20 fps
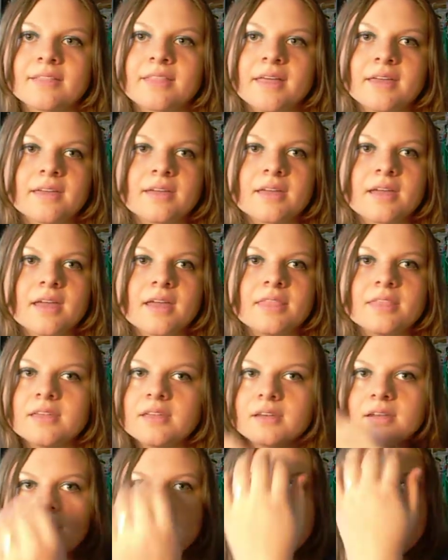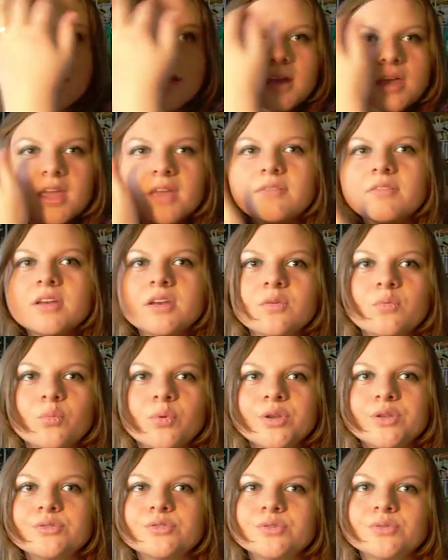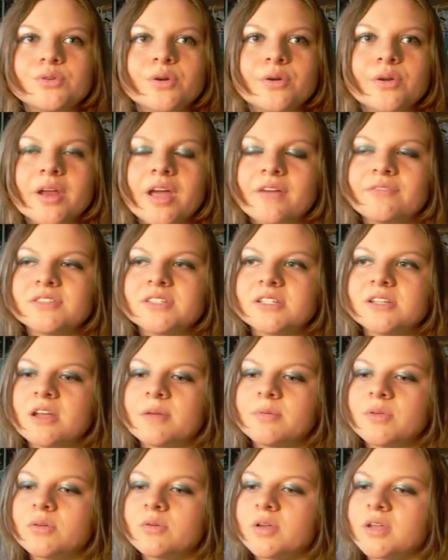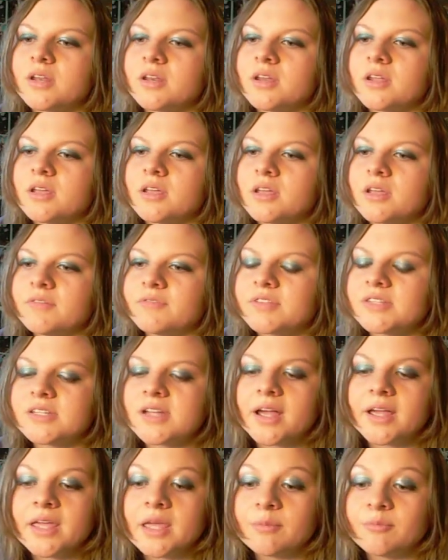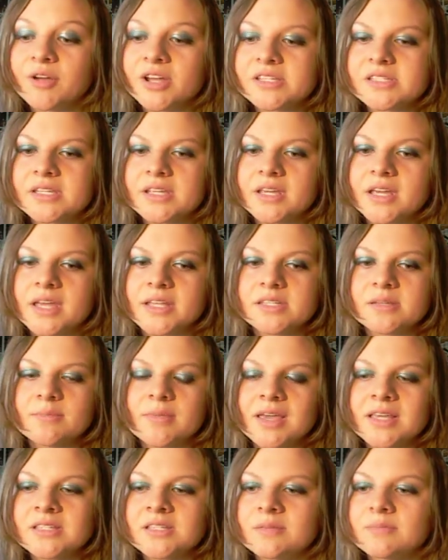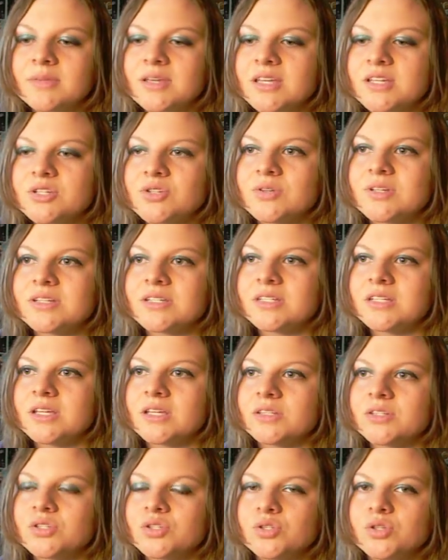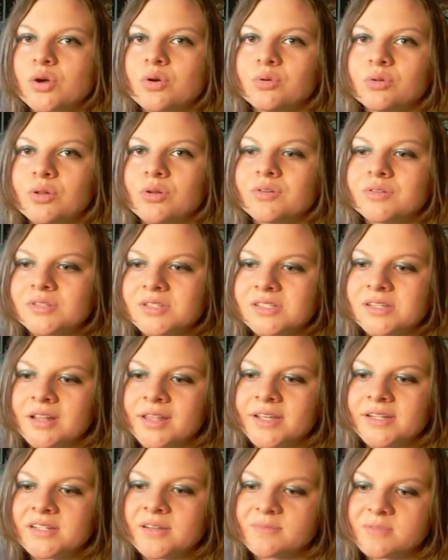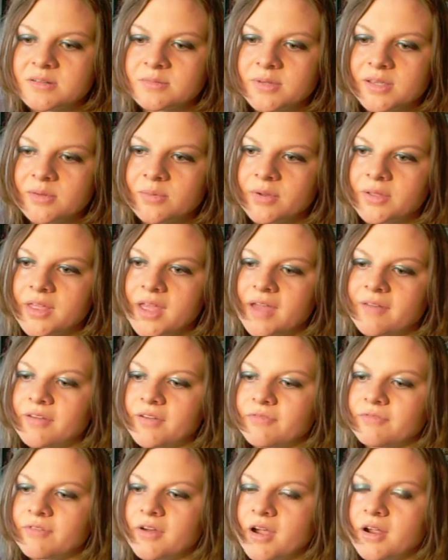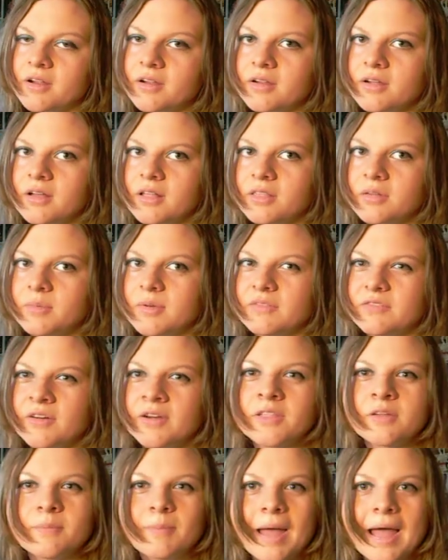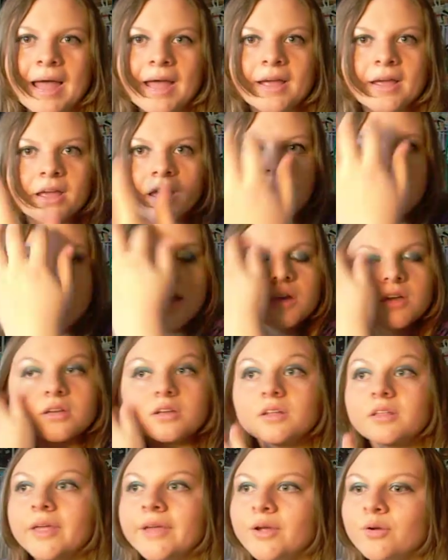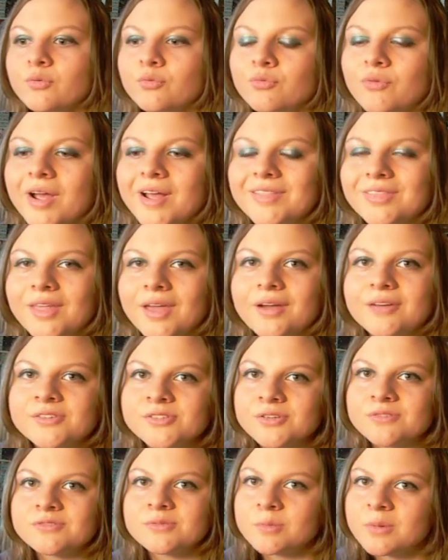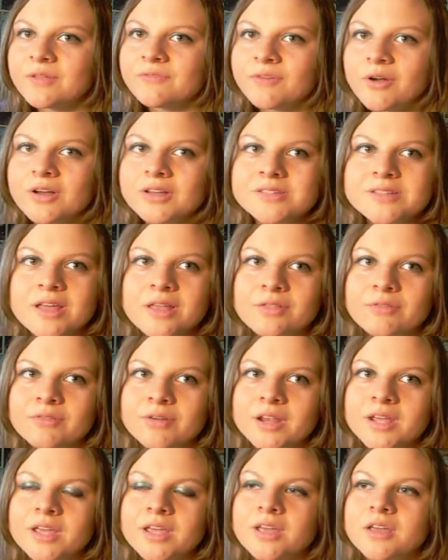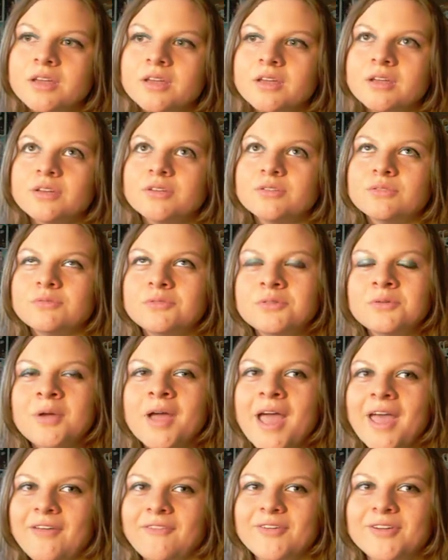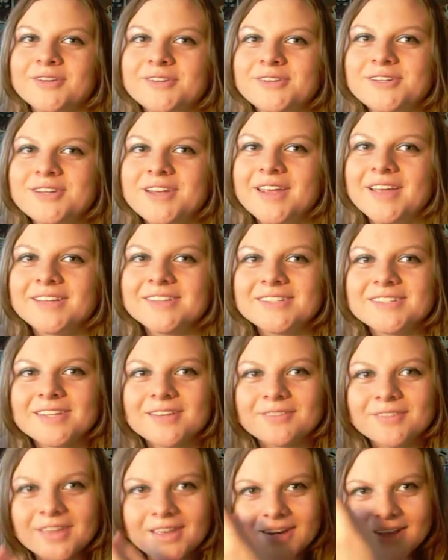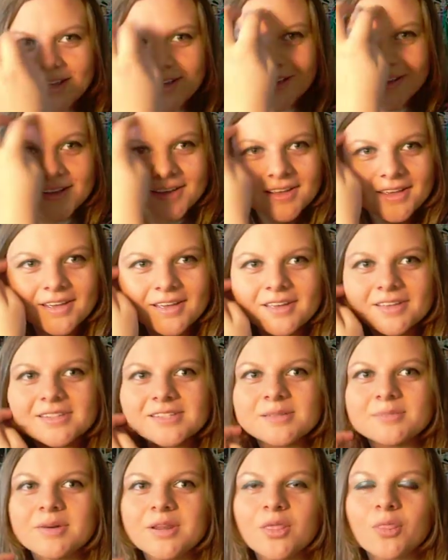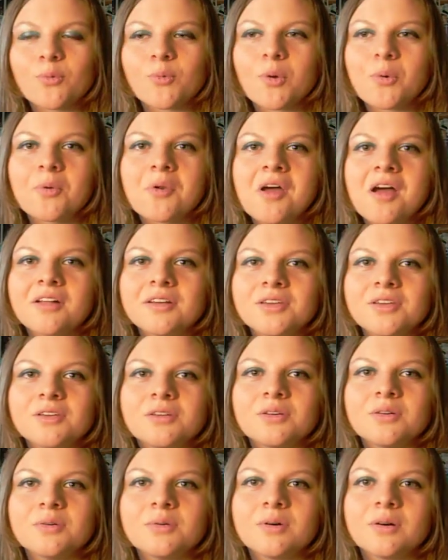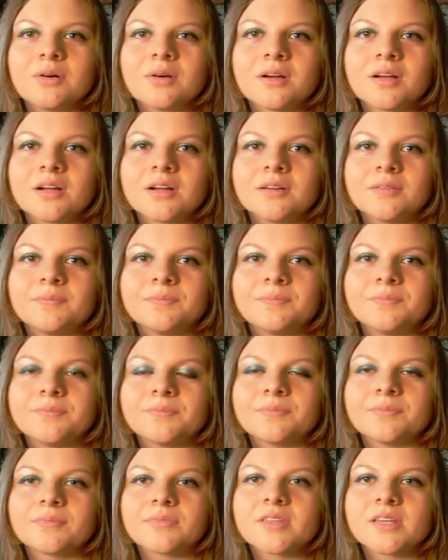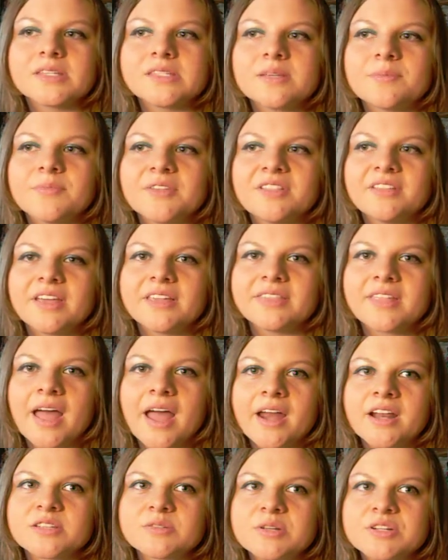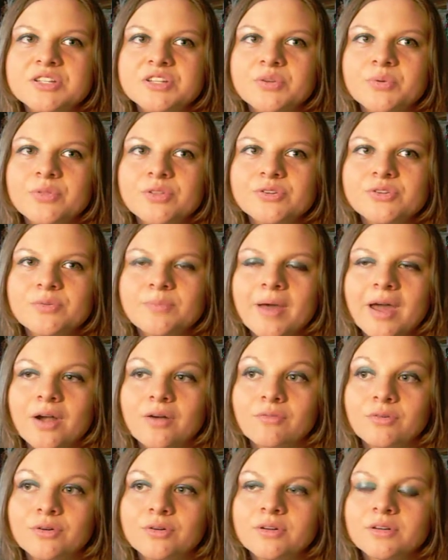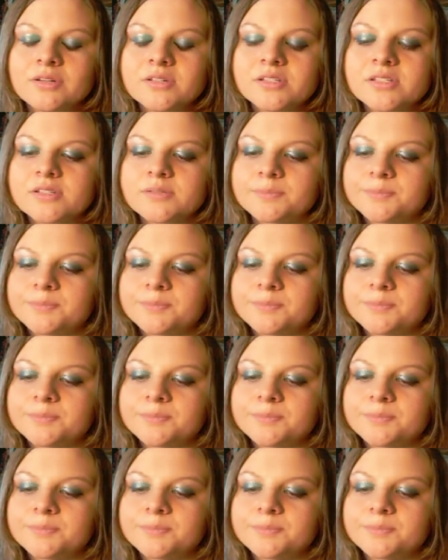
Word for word: Like, and then even when you do go to FCW, and if it's not him wrestling, it's amazing because you get to see it so close. It's not like WWE where they have it far a little bit farther back. You're like right there. So if somebody falls out of the ring, you do have a chance of getting somebody thrown on you or something like that, especially when they do battle rolls.